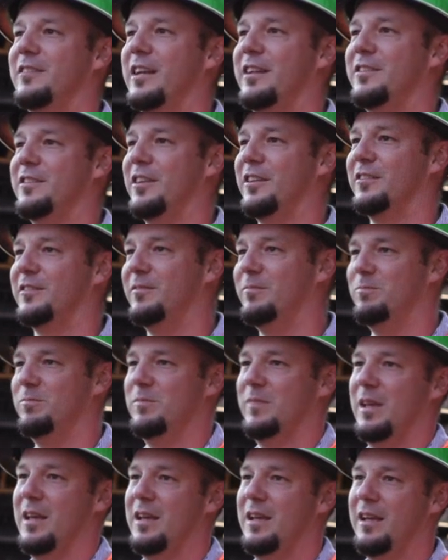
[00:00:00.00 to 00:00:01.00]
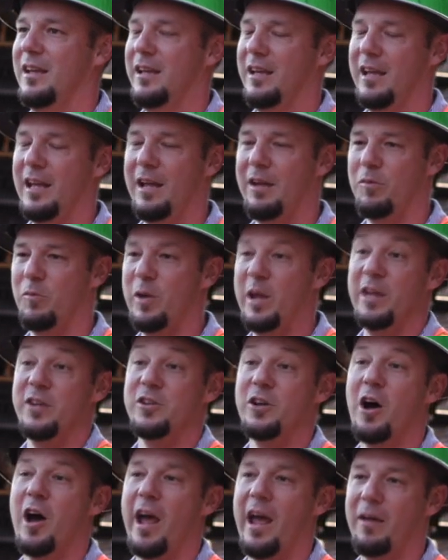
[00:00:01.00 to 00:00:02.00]
You've got 2 boxes. The first
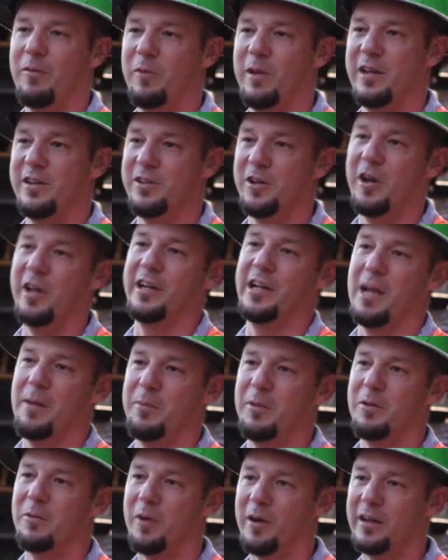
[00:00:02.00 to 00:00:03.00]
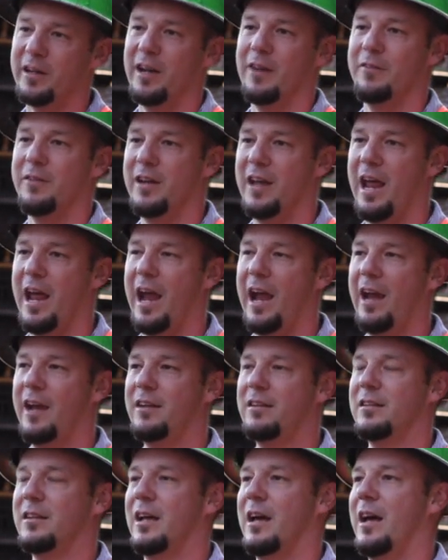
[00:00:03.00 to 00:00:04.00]
box is the source box. The
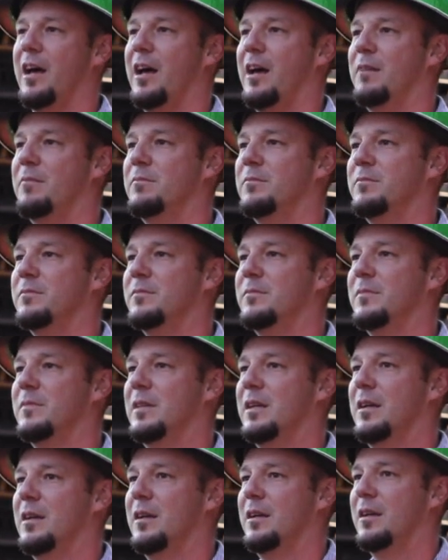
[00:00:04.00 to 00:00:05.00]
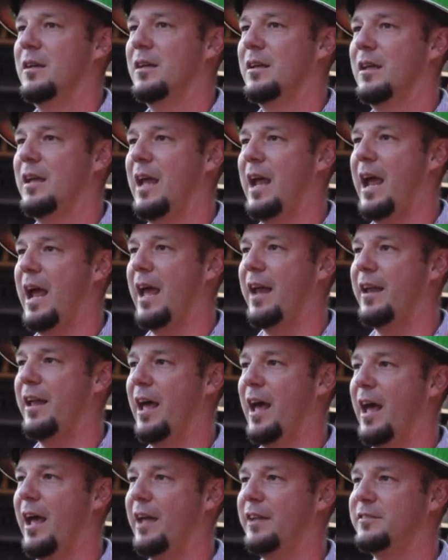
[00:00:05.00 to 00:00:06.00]
second box is the
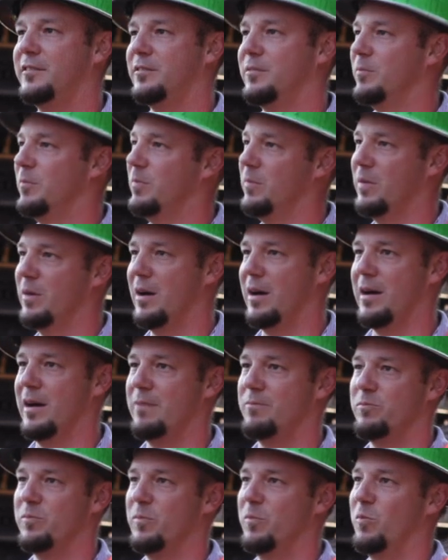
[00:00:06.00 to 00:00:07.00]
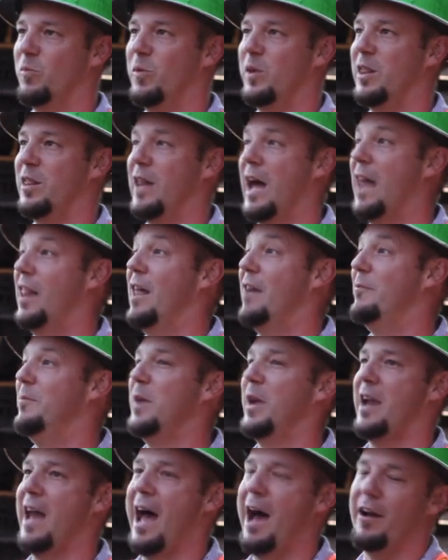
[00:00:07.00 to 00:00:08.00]
camera and the serial number of the
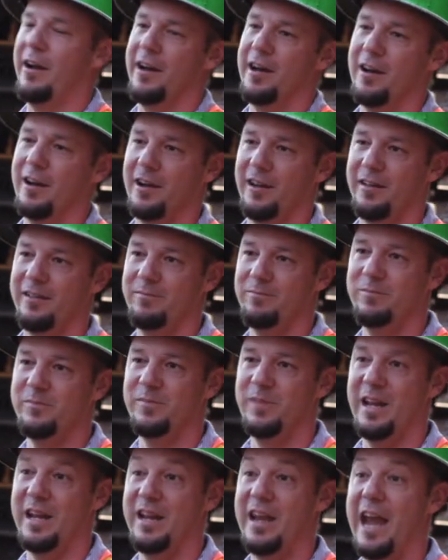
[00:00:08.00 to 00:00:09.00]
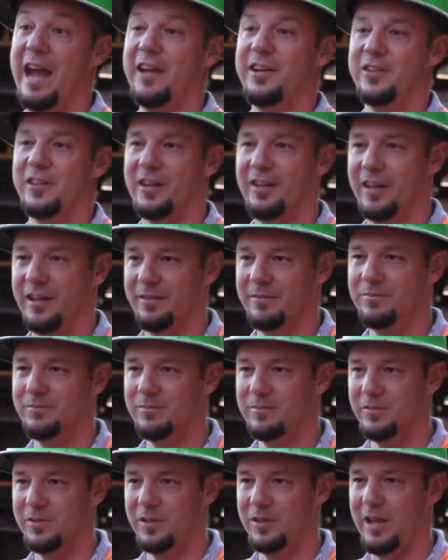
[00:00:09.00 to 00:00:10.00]
camera. In the source
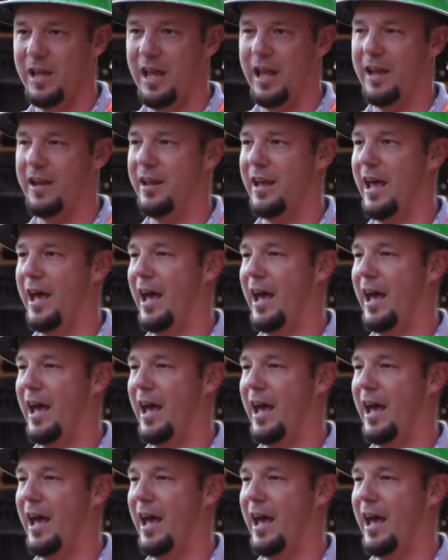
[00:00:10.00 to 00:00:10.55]
box,